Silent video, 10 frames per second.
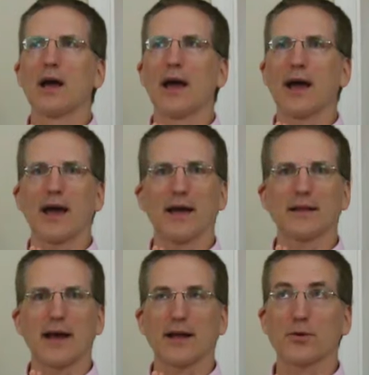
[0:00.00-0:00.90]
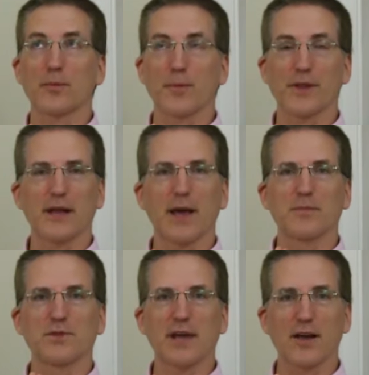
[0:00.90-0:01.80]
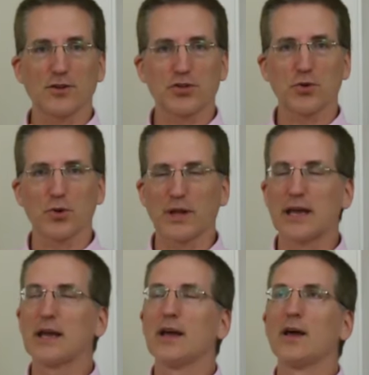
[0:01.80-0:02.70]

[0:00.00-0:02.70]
and I had to remember the name, Dale Chihuly,